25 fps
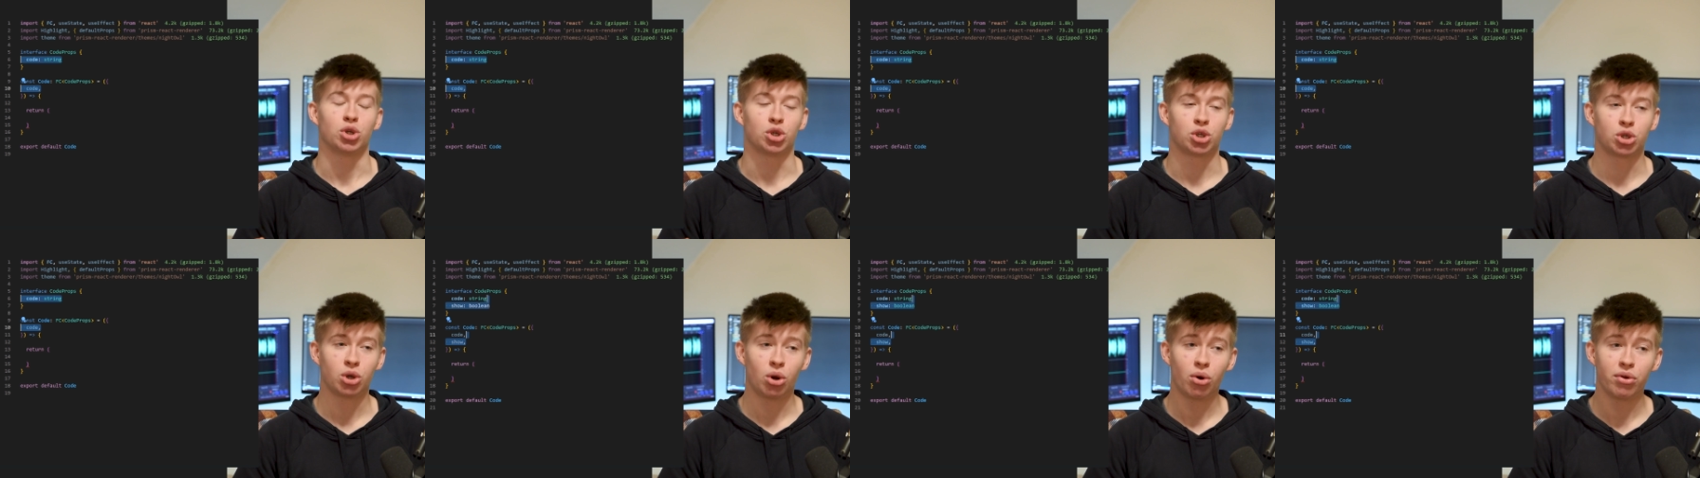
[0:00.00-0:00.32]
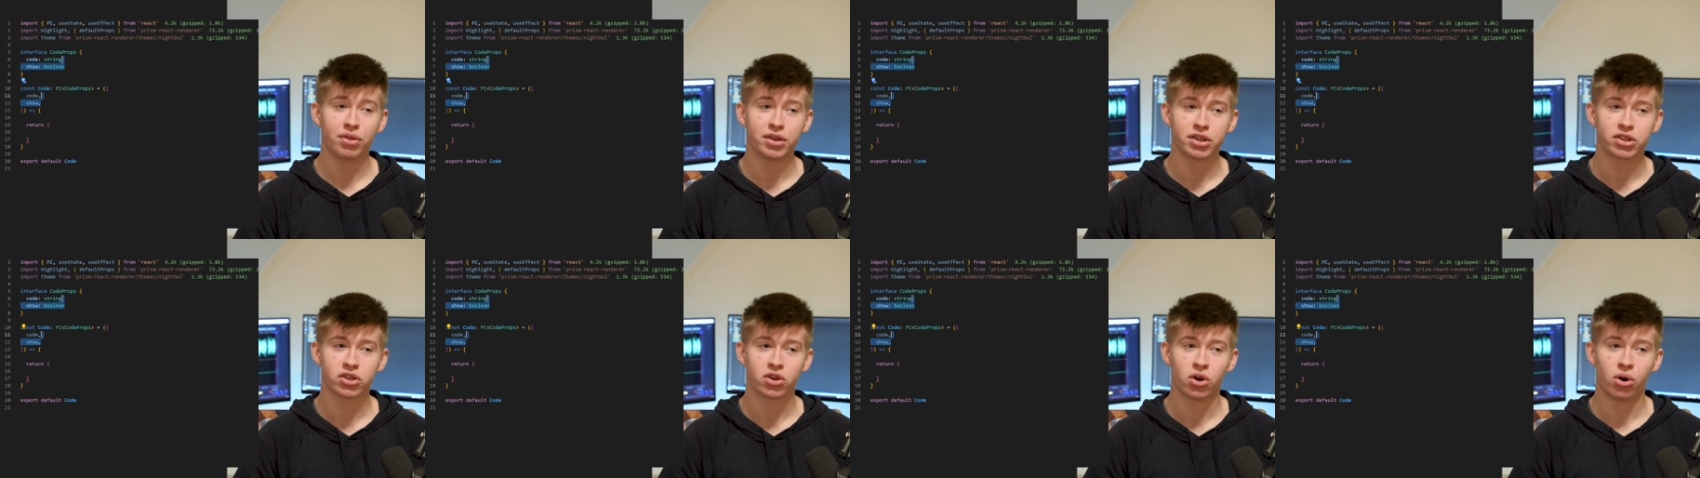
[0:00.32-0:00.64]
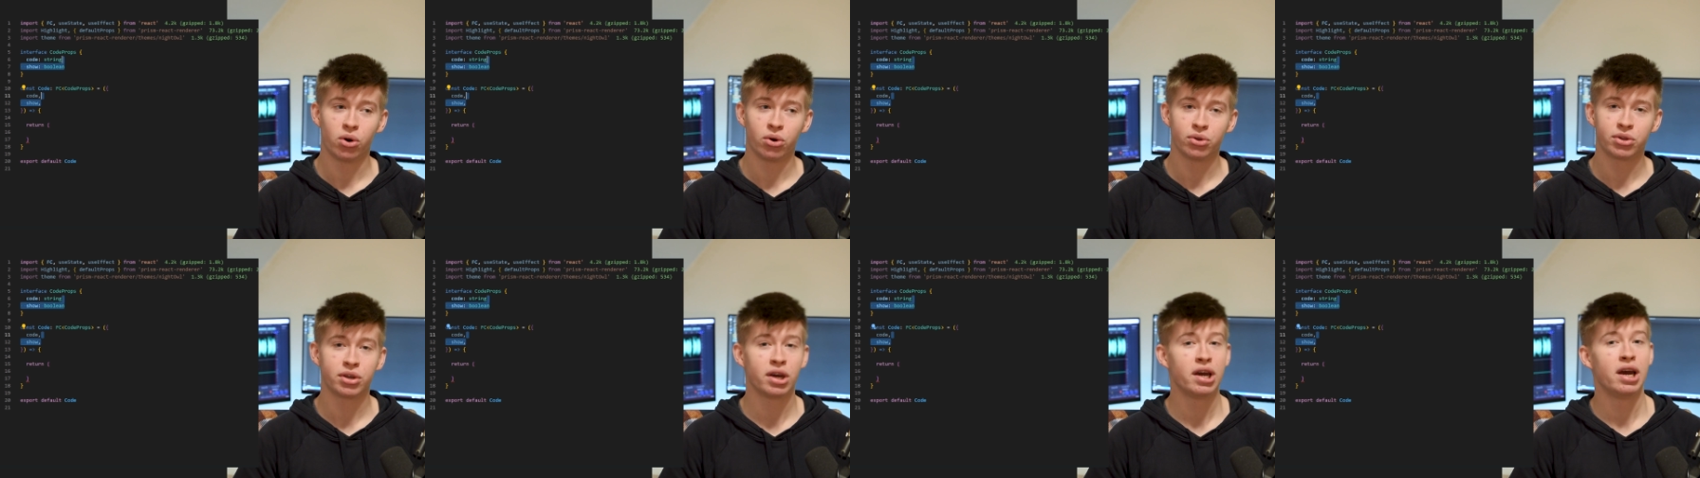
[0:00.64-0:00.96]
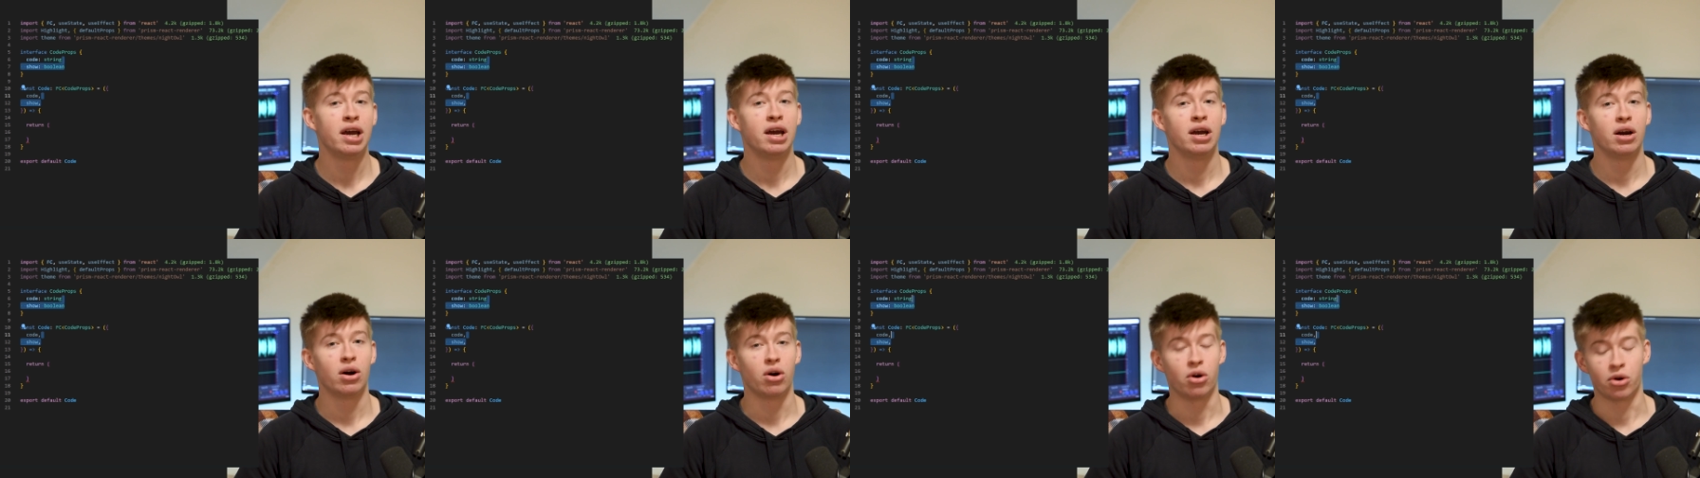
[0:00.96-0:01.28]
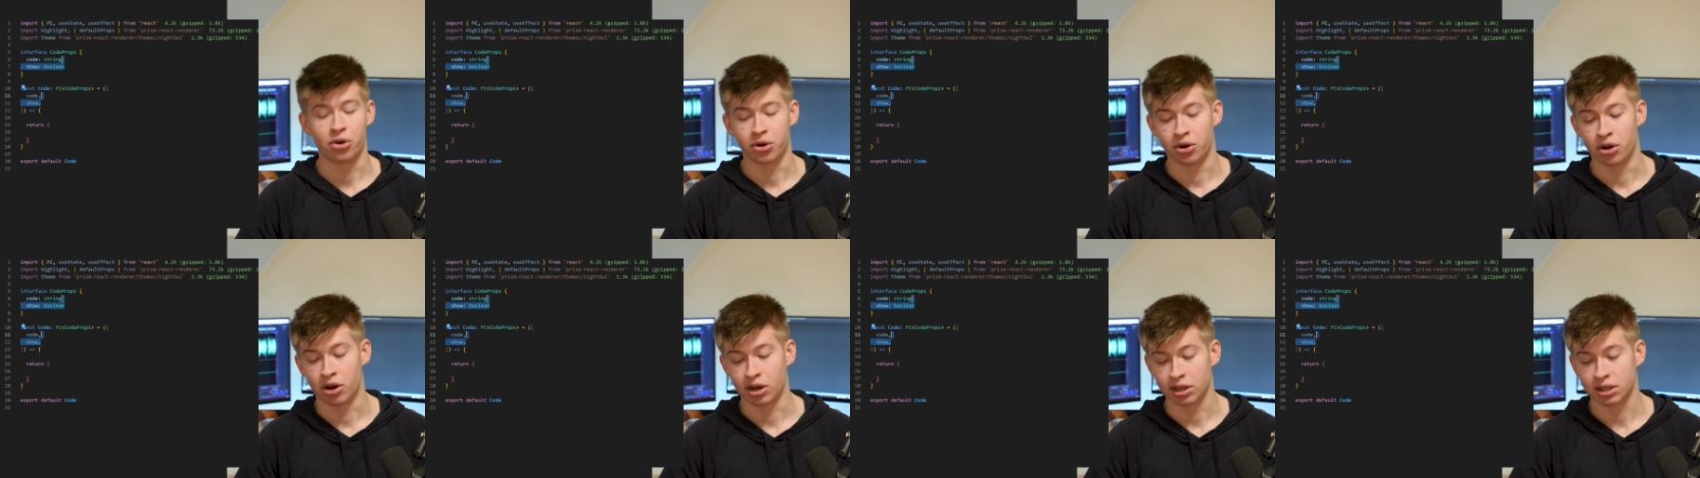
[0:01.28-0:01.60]
to show this code
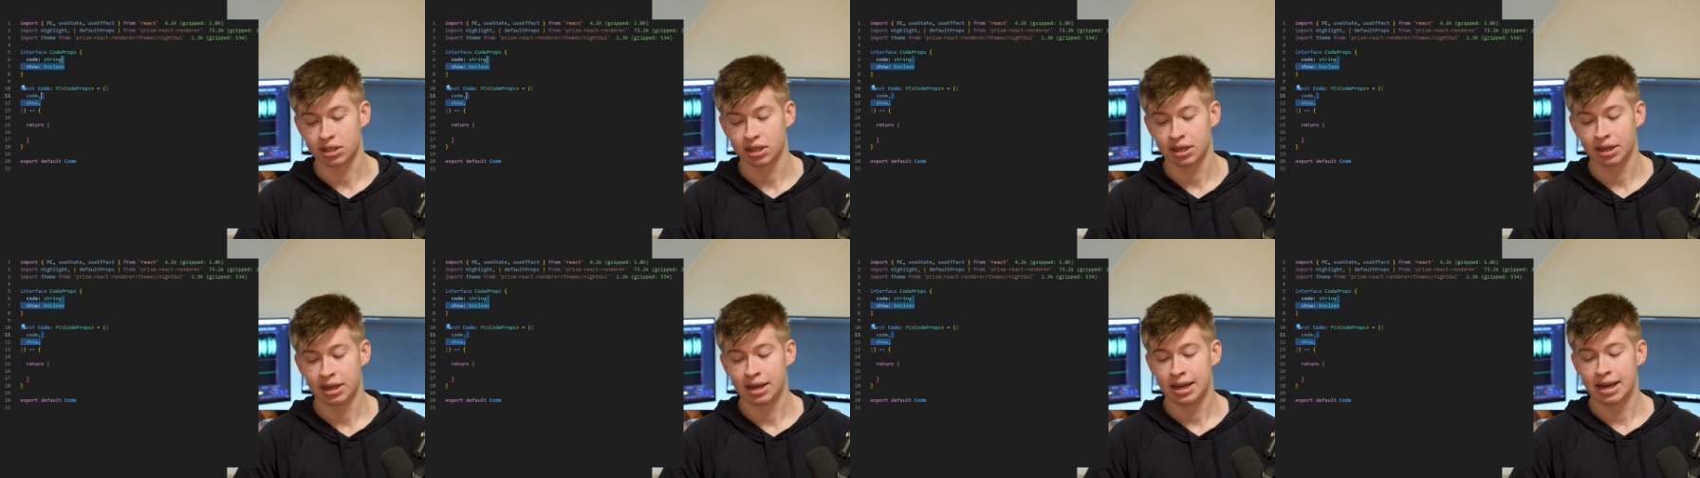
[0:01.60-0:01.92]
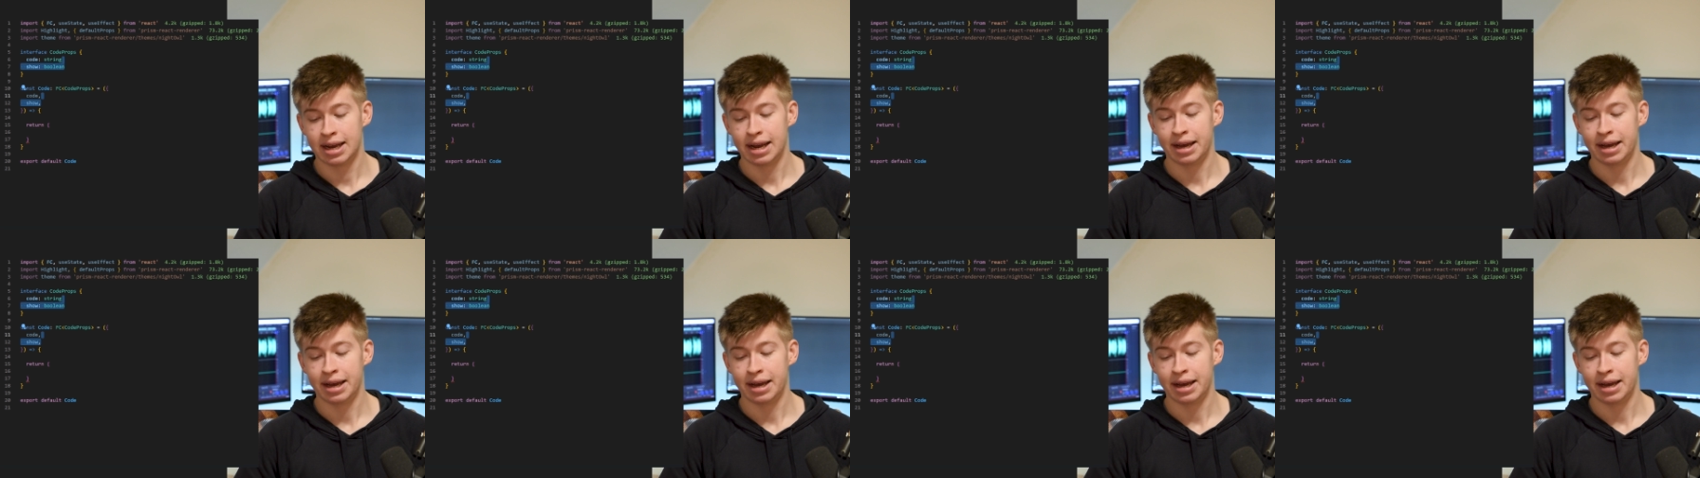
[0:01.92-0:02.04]
or not.